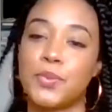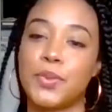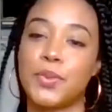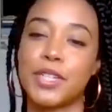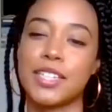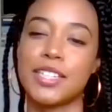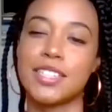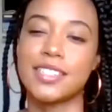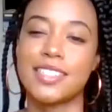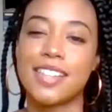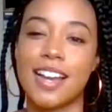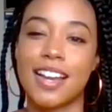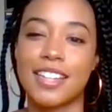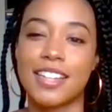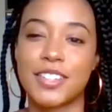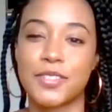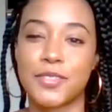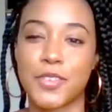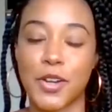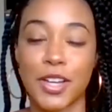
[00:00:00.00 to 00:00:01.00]
we're kind
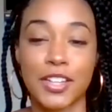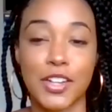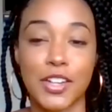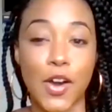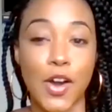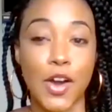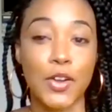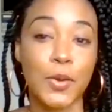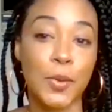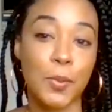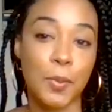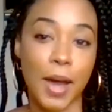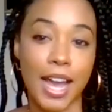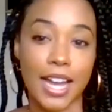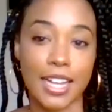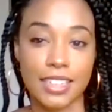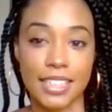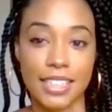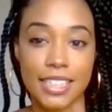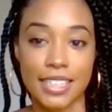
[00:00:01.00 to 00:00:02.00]
of on
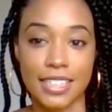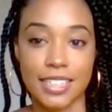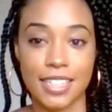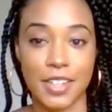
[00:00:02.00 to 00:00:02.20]
autopilot,